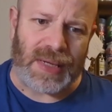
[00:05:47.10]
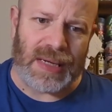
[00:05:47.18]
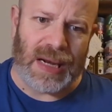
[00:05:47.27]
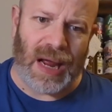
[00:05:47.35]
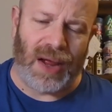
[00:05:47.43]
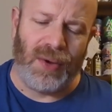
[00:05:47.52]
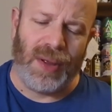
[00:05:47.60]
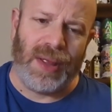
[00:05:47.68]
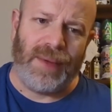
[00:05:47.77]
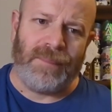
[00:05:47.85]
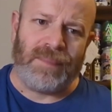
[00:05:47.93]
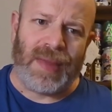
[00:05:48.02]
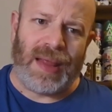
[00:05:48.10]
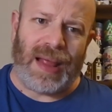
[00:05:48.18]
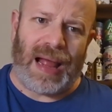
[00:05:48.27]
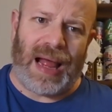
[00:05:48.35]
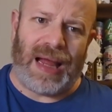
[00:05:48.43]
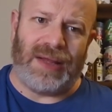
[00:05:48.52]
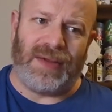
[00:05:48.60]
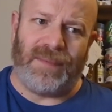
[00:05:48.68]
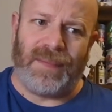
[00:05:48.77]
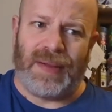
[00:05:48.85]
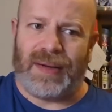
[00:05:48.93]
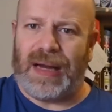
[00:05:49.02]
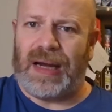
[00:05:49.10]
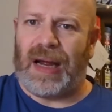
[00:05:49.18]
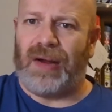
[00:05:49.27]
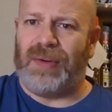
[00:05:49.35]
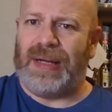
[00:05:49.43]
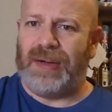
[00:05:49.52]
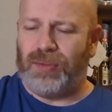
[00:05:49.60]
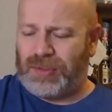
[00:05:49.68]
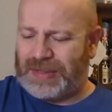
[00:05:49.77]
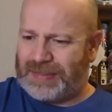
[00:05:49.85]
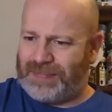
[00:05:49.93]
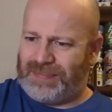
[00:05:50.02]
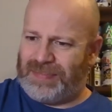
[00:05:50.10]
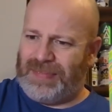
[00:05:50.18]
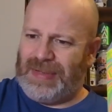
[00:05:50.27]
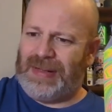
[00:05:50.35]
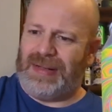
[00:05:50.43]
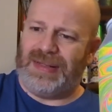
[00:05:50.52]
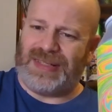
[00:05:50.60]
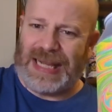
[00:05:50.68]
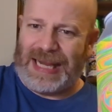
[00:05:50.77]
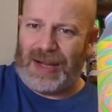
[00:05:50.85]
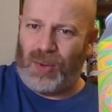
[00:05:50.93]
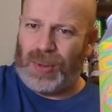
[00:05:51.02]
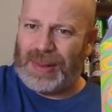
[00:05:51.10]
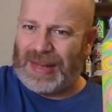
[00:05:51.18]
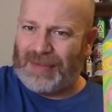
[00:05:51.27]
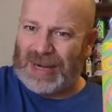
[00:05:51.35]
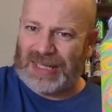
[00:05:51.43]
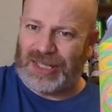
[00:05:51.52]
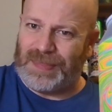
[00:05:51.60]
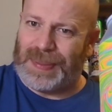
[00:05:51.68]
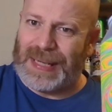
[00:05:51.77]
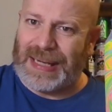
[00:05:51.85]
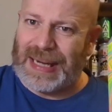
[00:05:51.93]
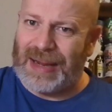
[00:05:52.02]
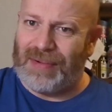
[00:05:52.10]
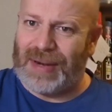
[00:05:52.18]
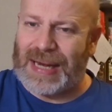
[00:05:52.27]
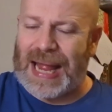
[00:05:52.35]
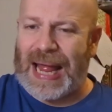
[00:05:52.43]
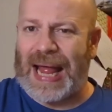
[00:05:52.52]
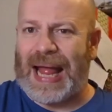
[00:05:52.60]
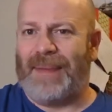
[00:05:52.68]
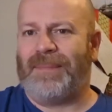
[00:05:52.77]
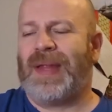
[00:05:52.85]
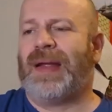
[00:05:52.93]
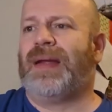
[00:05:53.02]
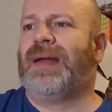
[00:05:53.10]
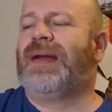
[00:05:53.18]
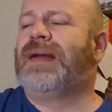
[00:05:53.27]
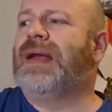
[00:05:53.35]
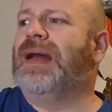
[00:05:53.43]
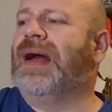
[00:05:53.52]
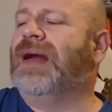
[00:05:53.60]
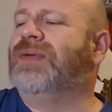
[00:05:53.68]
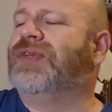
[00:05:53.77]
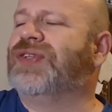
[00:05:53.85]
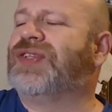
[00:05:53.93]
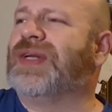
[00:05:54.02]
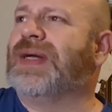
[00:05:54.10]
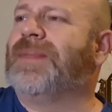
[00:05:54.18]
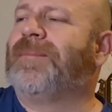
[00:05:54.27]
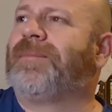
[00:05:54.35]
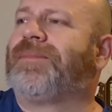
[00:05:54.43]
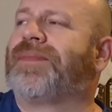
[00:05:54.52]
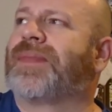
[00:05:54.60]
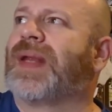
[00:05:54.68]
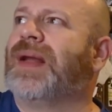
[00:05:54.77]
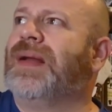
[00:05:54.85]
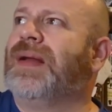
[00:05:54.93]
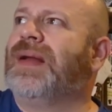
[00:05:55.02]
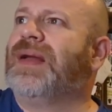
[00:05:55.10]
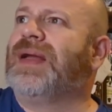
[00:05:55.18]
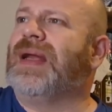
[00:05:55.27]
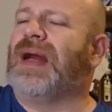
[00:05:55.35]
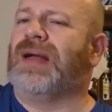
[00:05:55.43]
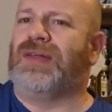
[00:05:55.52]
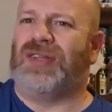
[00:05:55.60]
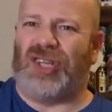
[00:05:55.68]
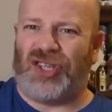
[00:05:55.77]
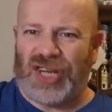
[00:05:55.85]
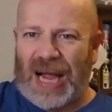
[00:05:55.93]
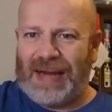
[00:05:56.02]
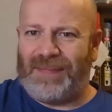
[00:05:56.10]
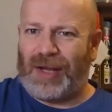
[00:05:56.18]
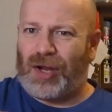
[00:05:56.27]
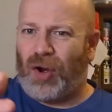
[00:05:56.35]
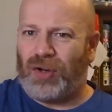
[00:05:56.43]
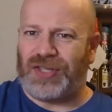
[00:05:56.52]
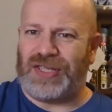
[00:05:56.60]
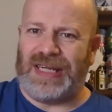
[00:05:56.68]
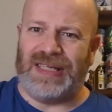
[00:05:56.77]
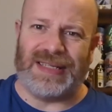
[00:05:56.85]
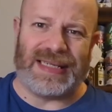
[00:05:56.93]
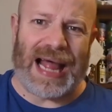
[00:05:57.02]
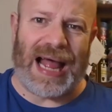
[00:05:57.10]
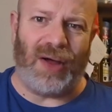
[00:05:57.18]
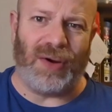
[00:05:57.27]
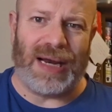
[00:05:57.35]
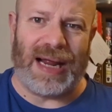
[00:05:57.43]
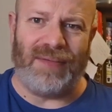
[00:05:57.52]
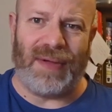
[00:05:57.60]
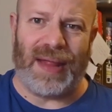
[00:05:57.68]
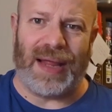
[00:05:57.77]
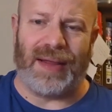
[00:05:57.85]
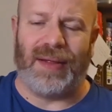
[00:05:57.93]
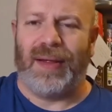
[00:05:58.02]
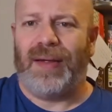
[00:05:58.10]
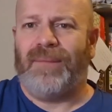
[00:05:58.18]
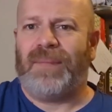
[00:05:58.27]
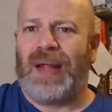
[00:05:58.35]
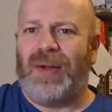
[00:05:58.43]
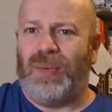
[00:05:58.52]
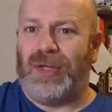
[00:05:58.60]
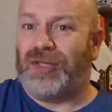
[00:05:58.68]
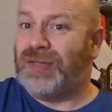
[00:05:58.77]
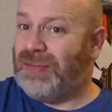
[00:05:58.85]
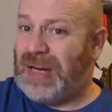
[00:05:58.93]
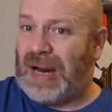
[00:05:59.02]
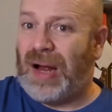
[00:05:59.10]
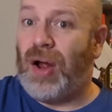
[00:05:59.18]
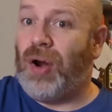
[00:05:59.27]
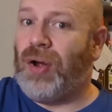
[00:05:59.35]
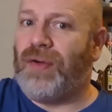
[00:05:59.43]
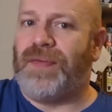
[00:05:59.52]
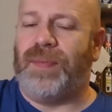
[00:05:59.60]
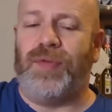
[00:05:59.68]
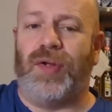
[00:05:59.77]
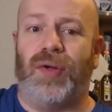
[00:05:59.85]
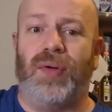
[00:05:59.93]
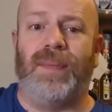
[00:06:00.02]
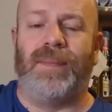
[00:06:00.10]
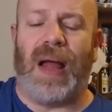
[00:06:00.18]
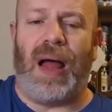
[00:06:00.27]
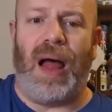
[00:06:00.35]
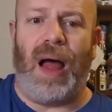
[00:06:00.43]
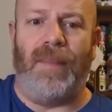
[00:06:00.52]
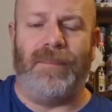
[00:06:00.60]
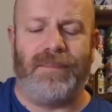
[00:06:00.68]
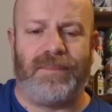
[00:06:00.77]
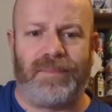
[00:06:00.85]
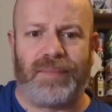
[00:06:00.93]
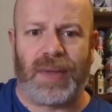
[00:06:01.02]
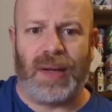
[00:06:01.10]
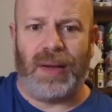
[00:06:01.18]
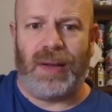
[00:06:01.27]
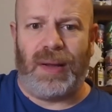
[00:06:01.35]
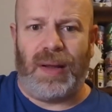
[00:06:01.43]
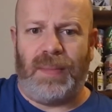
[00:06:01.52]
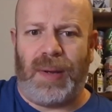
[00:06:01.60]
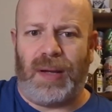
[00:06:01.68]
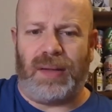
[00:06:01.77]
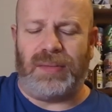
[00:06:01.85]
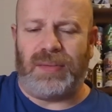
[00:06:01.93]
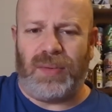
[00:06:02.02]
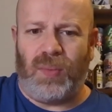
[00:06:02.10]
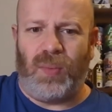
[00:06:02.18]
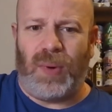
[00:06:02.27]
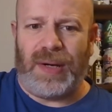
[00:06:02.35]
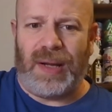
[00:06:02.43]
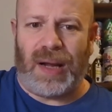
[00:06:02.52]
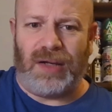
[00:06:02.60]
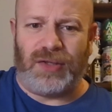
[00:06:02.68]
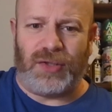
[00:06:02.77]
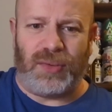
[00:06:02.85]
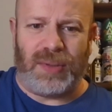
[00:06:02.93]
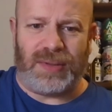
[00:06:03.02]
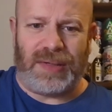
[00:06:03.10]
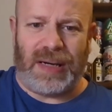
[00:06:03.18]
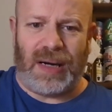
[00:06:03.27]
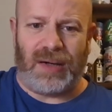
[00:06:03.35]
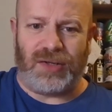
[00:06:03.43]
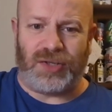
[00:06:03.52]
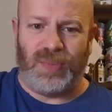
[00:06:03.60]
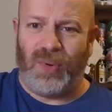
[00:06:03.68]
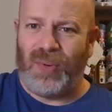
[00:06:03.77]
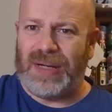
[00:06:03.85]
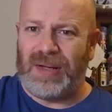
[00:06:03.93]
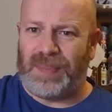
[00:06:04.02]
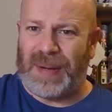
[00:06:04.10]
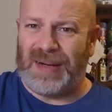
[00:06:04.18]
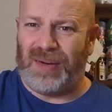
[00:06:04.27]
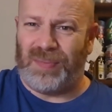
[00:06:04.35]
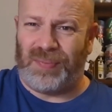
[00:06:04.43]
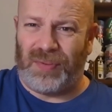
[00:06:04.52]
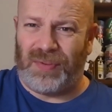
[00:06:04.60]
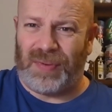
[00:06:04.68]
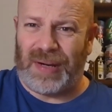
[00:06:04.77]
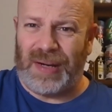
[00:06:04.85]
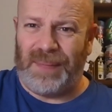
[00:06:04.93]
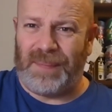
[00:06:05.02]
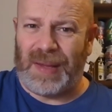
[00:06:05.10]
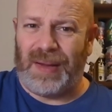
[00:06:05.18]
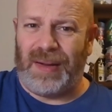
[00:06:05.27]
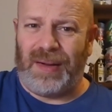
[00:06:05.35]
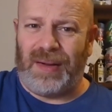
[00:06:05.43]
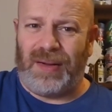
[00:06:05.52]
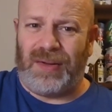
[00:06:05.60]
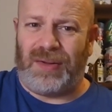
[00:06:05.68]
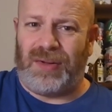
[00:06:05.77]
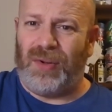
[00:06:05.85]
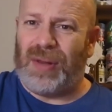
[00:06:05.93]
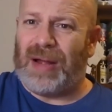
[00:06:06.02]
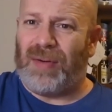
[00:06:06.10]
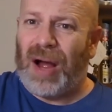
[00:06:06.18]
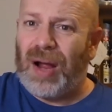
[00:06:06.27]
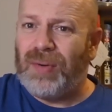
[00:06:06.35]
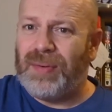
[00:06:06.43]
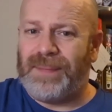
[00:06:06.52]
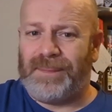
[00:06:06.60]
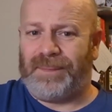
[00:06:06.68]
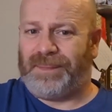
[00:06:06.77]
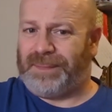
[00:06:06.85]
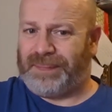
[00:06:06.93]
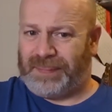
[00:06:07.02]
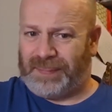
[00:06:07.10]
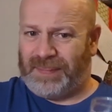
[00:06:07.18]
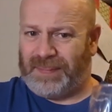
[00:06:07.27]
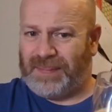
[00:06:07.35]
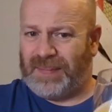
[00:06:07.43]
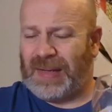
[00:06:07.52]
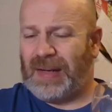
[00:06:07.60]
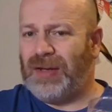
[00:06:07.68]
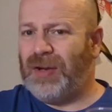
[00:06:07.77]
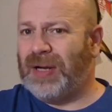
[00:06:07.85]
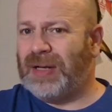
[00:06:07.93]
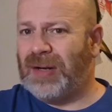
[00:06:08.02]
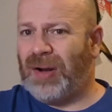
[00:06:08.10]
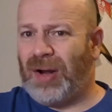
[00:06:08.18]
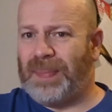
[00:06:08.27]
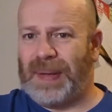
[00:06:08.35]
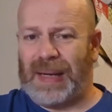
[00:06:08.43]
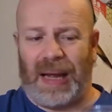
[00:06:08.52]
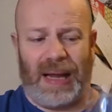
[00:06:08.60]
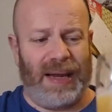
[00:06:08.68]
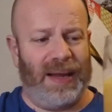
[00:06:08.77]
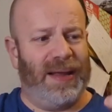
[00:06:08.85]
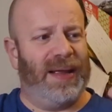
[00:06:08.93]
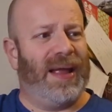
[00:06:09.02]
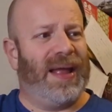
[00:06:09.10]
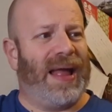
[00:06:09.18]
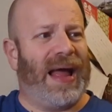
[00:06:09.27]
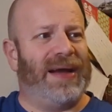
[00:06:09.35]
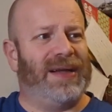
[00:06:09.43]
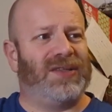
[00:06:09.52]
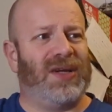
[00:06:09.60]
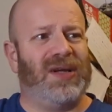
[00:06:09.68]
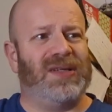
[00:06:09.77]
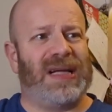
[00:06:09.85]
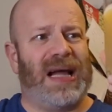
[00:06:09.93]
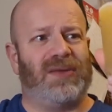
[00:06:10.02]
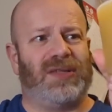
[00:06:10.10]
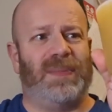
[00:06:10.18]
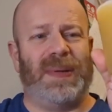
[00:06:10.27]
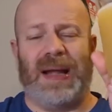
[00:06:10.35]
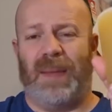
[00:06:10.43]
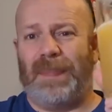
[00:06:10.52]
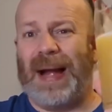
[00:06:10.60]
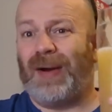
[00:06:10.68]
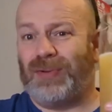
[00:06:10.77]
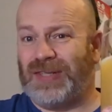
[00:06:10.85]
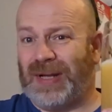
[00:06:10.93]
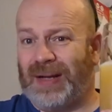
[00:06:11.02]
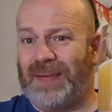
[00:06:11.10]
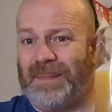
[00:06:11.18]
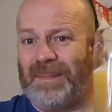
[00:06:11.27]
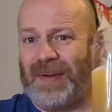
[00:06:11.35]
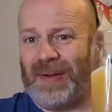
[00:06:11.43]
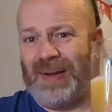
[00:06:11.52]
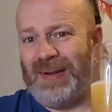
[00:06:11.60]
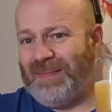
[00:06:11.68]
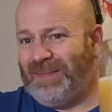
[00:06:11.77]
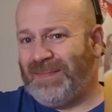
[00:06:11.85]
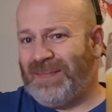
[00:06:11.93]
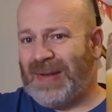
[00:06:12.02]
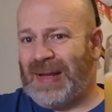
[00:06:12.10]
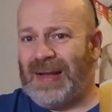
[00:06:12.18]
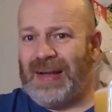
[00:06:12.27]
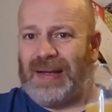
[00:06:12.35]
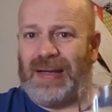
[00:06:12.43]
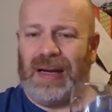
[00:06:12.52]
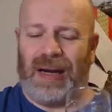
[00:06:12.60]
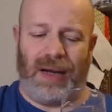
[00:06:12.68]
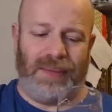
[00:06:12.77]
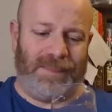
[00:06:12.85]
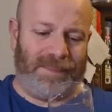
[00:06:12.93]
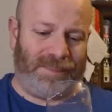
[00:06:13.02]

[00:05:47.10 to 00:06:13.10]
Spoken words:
You know, and, you know, little tinker with the recipe here and there, you know, just to, you know, to shave the costings down and everything, which, you know, a lot of them do. But when you to a small independent brewery, do their own New England IPA, and it turns out to be a belter, you know,